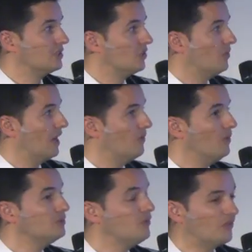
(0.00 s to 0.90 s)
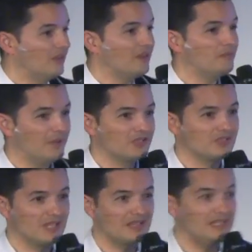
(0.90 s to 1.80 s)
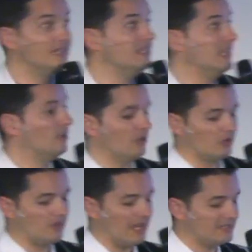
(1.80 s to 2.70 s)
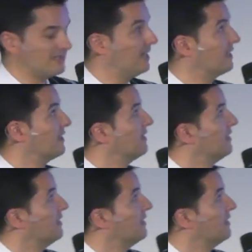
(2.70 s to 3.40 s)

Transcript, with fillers: So I want to thank personally Nicole Rastad,